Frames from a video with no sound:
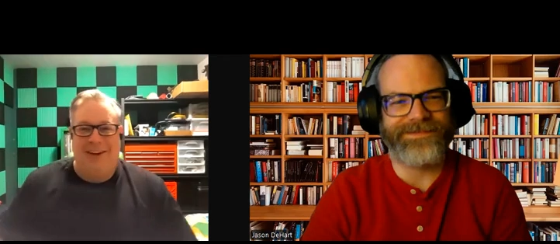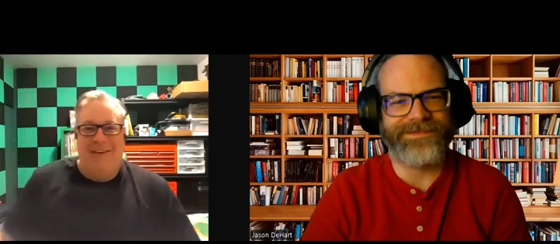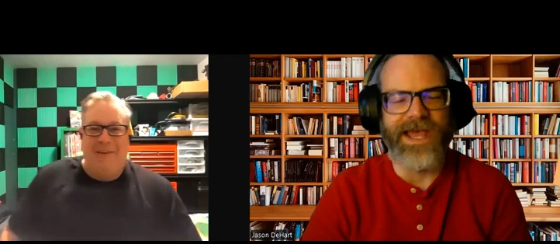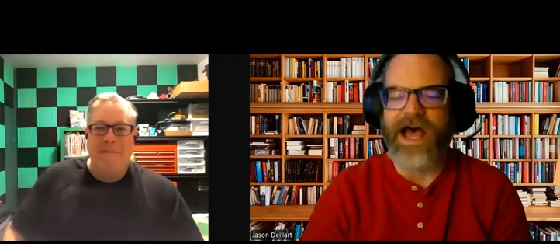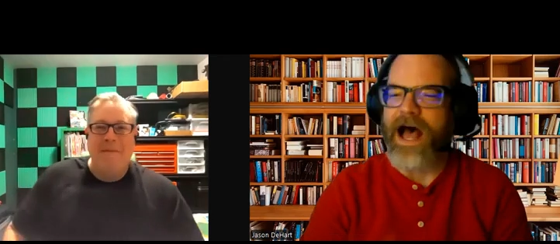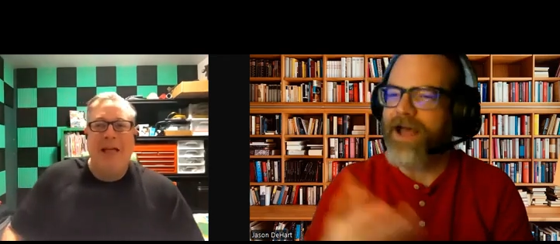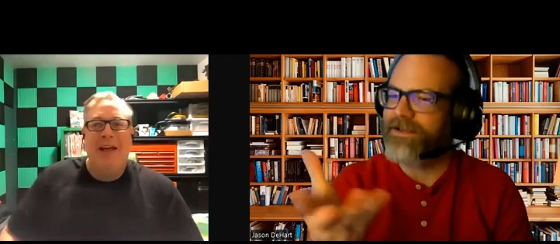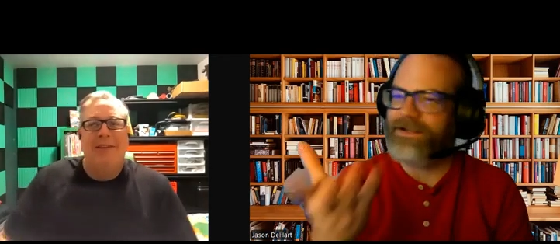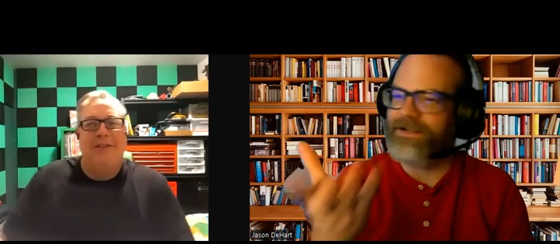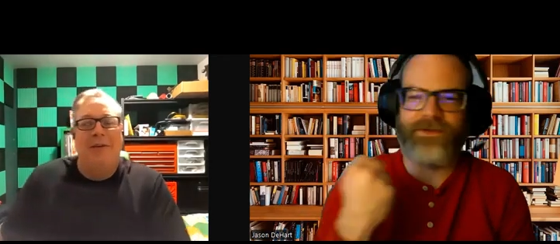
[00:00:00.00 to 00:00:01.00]
Speaker 1: So,
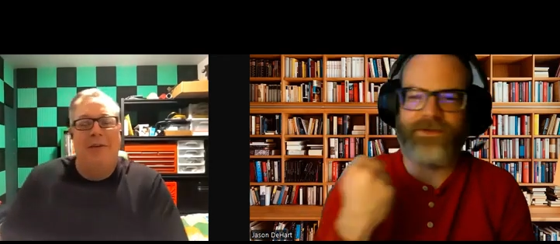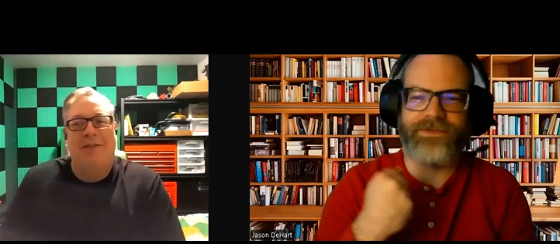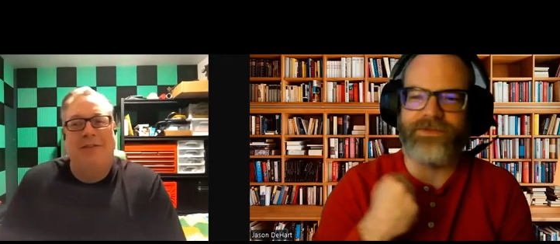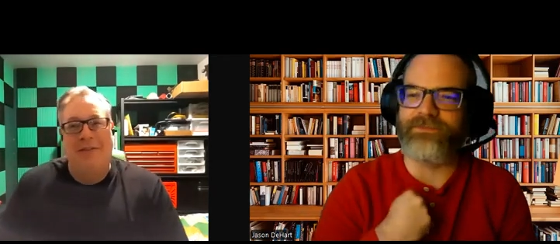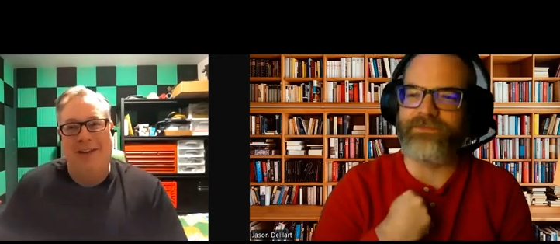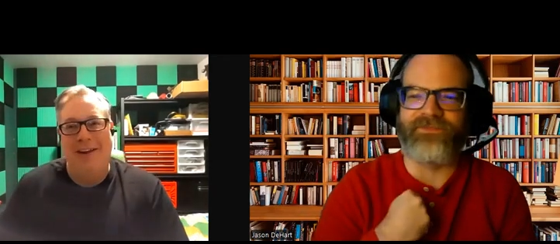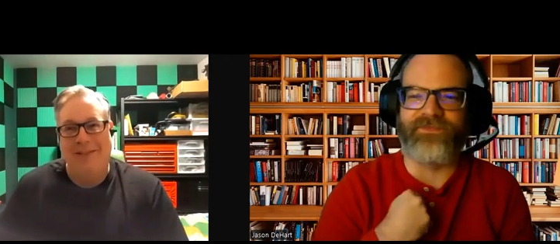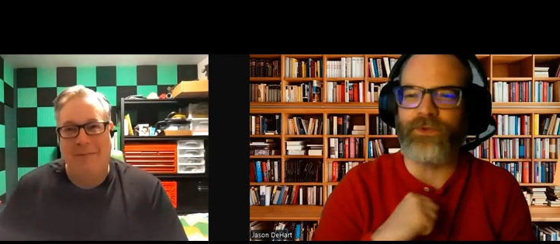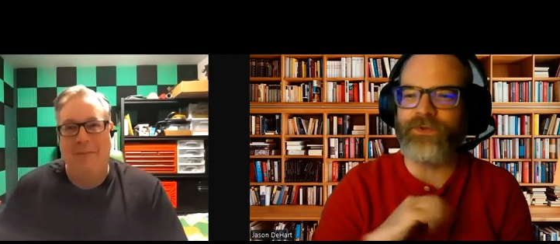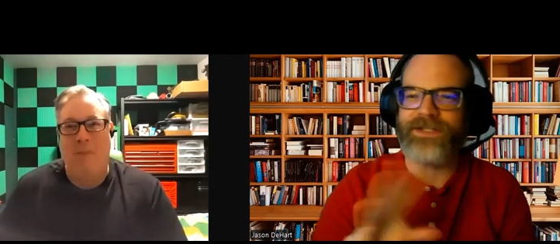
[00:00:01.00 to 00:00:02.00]
I, uh, so it's,
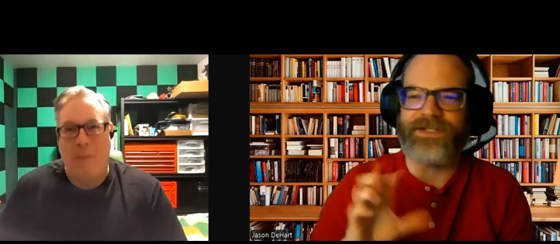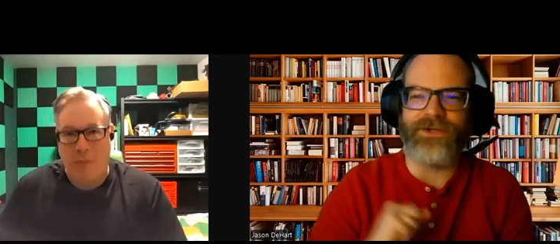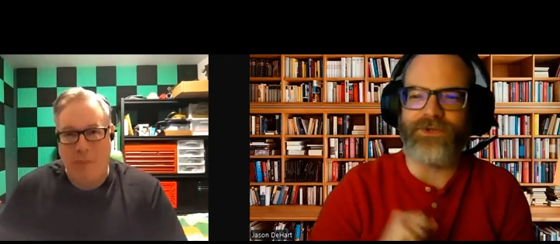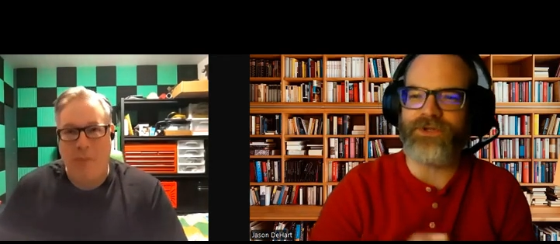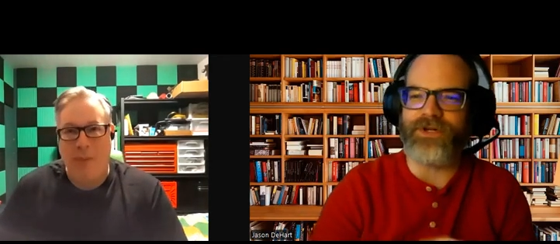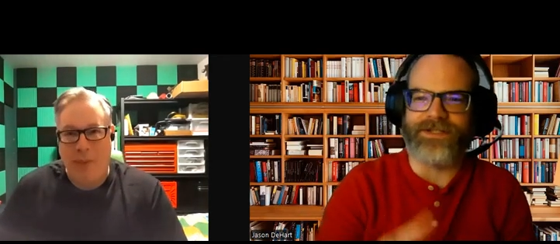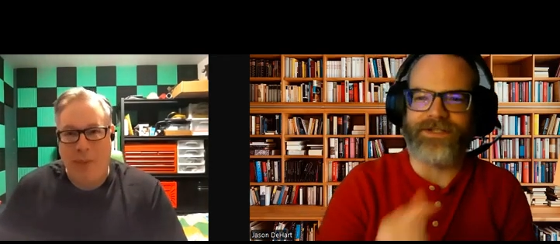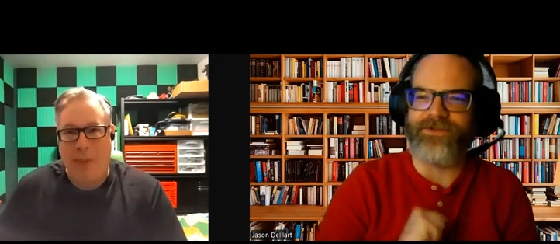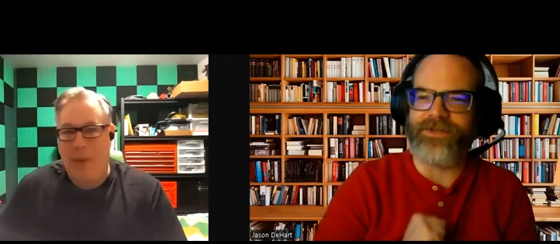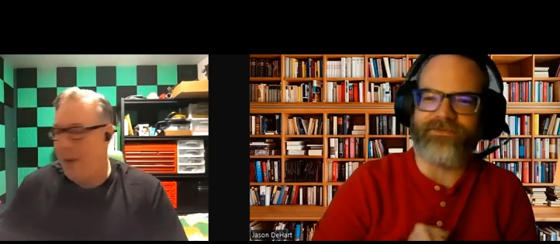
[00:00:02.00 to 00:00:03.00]
full it's... disclosure. I
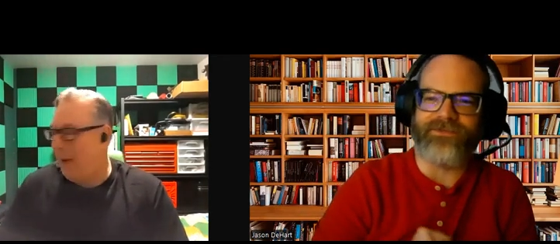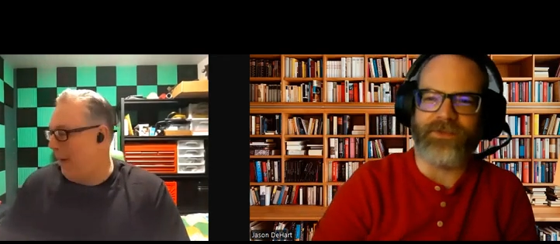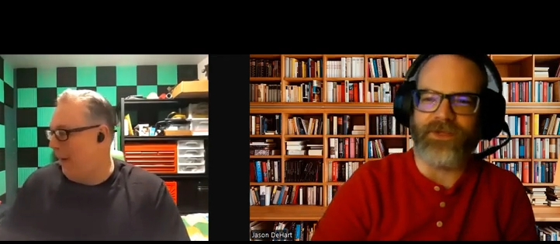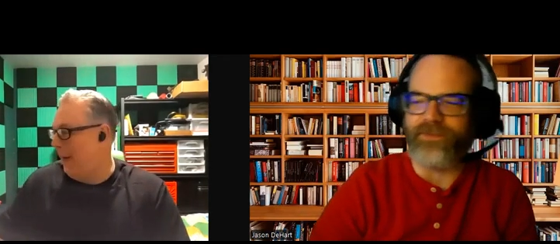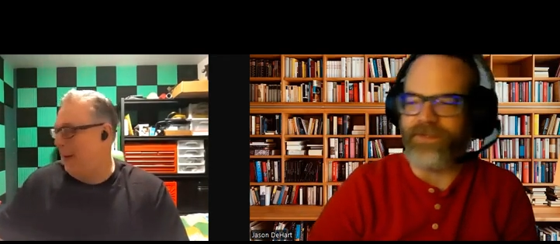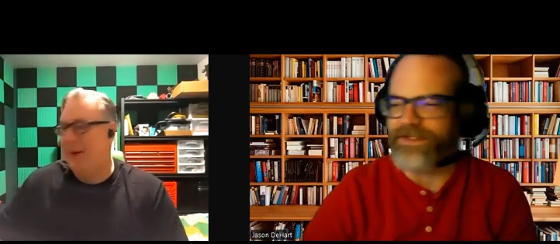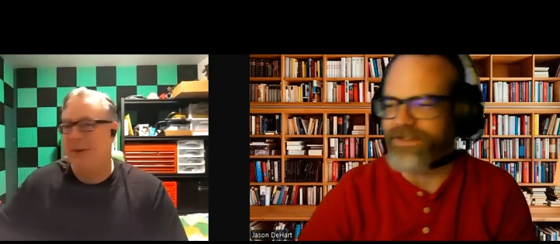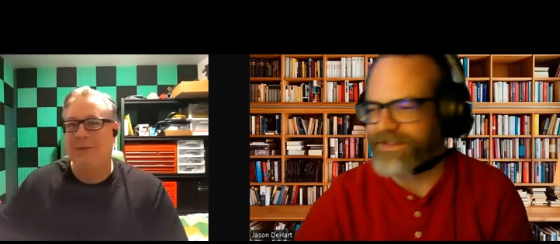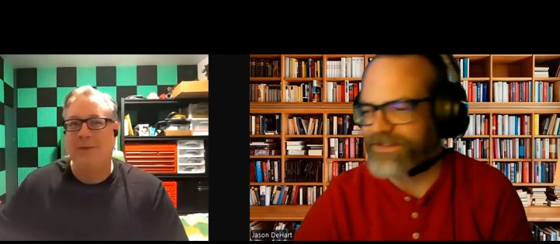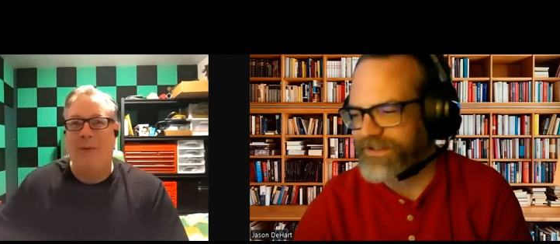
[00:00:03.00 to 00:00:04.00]
stole that from you
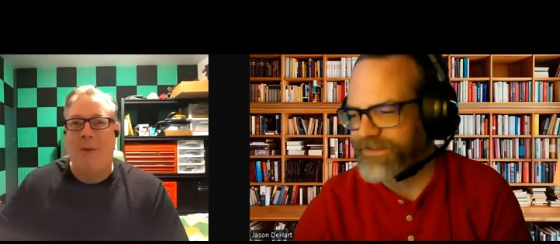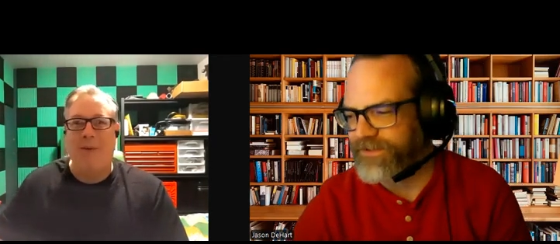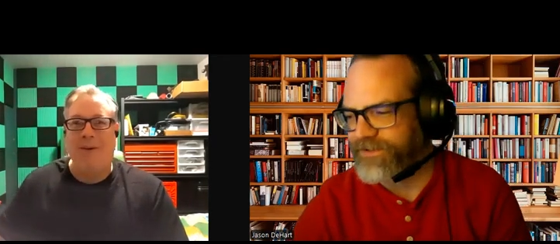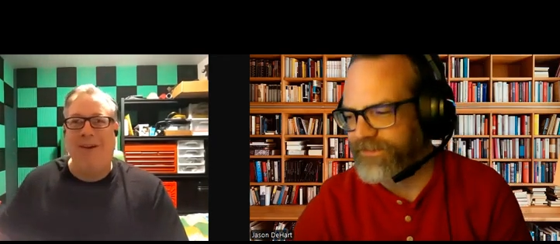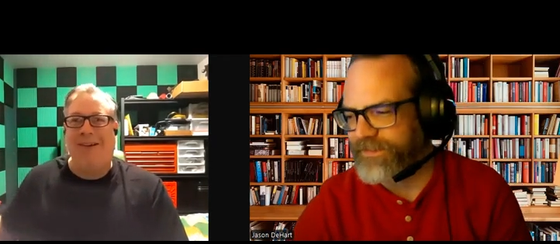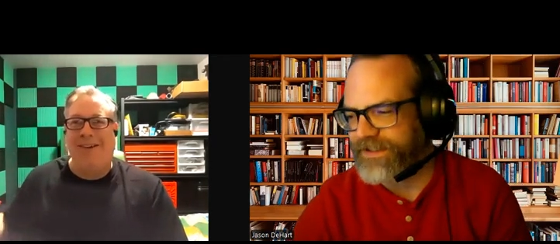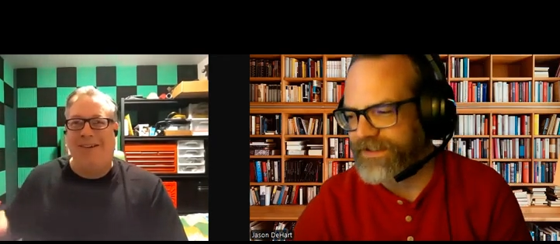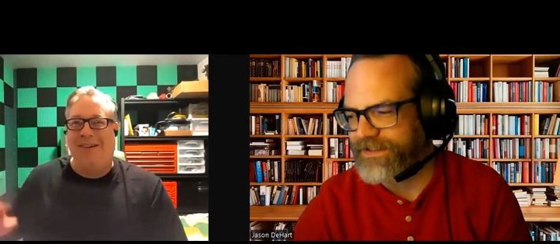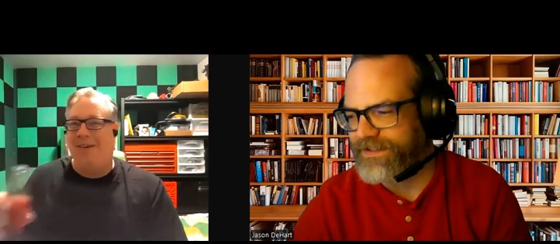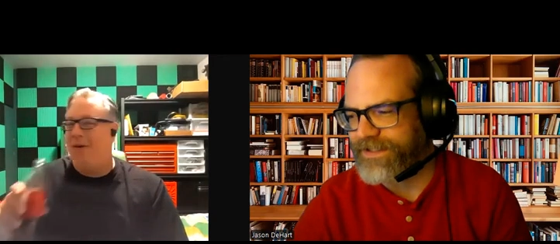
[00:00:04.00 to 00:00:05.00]
because that's how you told me
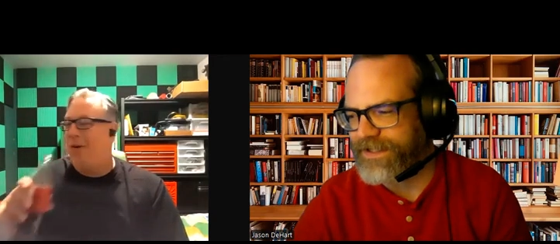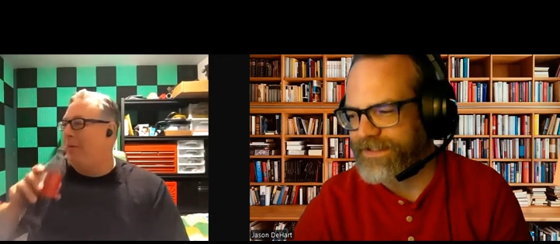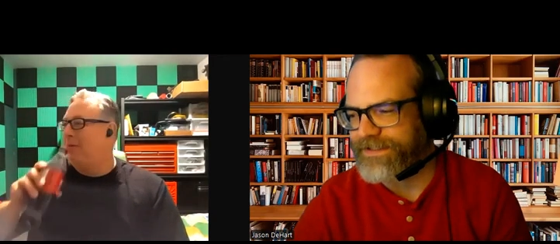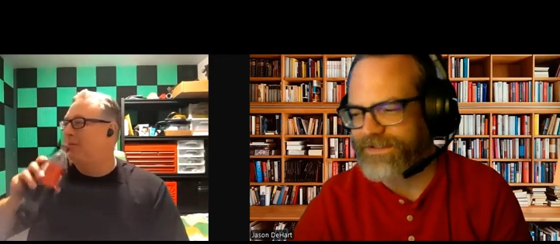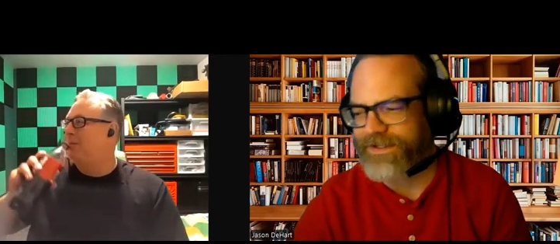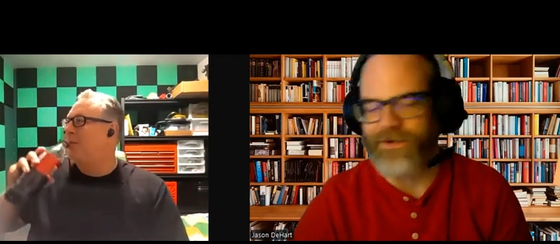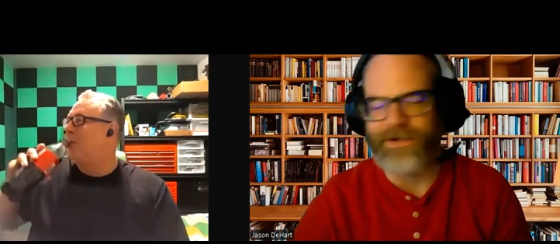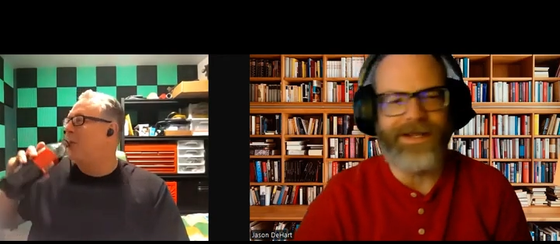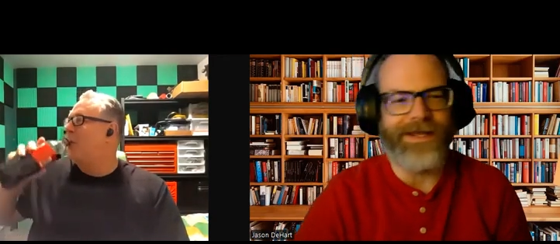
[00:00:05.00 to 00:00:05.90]
how to say it. So,